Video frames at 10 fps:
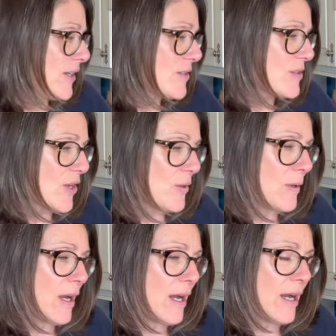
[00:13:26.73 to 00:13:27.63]
So,
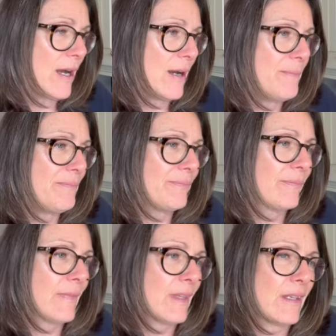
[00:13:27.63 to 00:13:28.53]

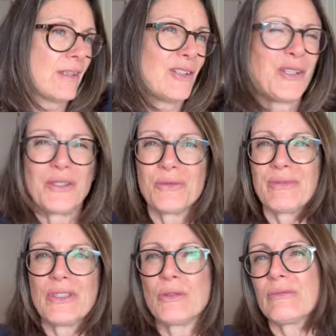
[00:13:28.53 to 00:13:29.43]

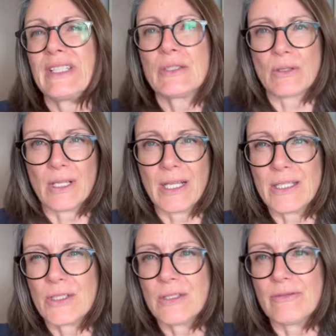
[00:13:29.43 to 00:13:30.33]
you'll read online that
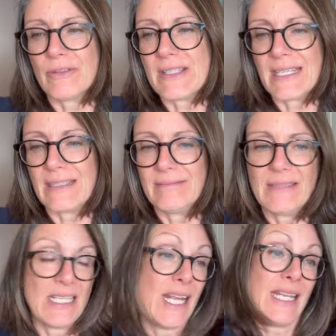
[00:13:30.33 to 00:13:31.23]
you can freeze it
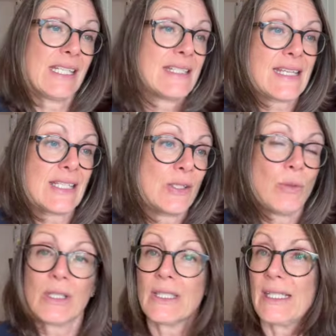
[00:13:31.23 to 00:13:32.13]
in any container you
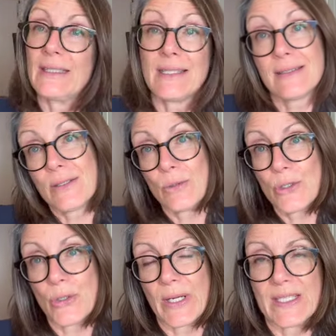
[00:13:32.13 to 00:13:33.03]
want, and it's your
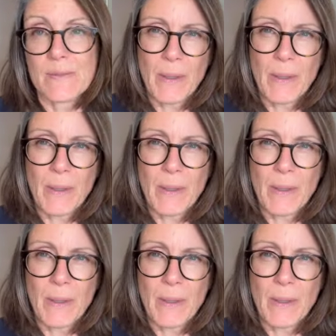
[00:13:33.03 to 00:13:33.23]
choice.